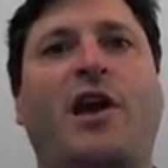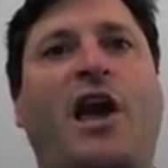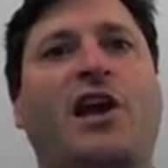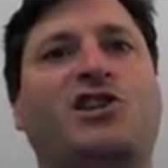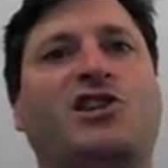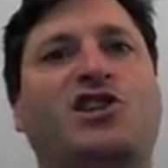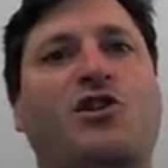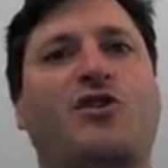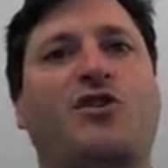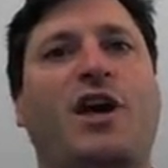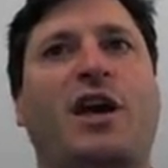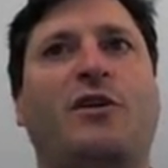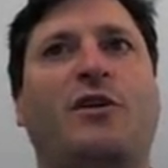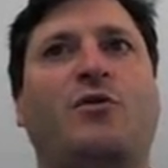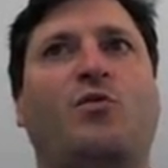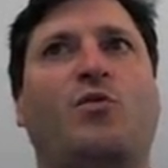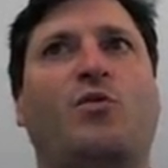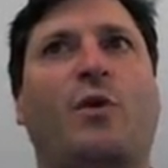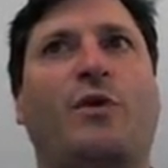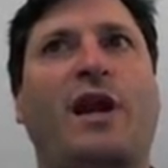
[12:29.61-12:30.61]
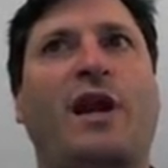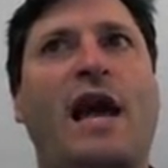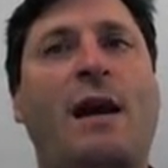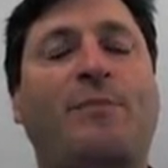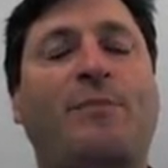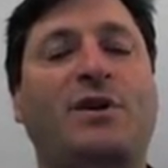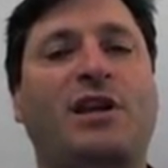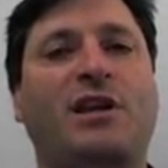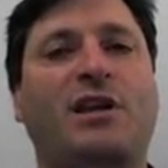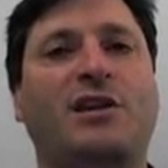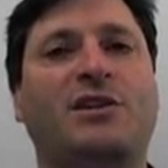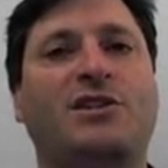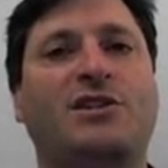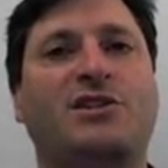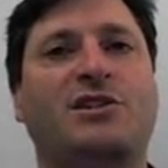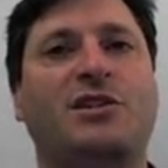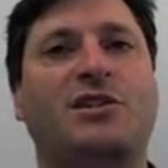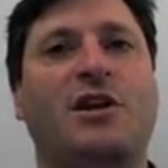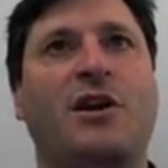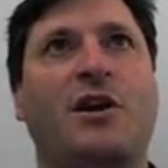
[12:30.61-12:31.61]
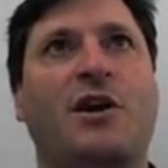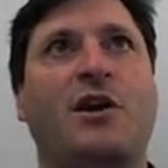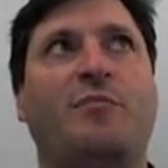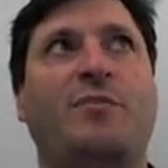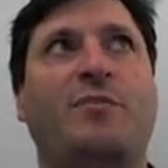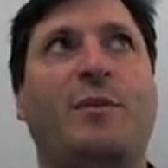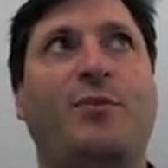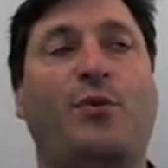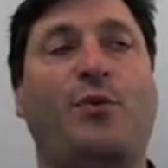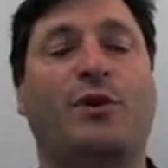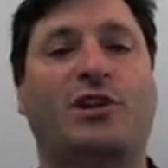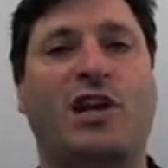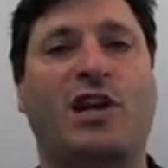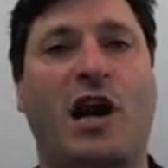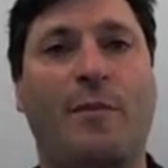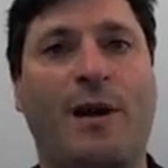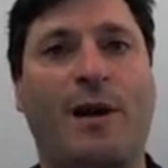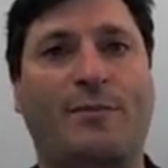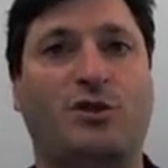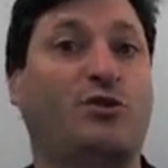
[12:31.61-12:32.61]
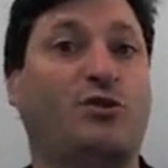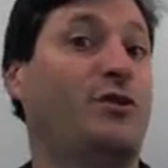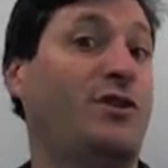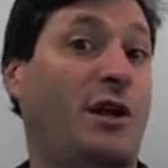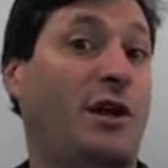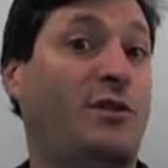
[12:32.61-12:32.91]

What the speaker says: And so then what would happen is people would come up to it.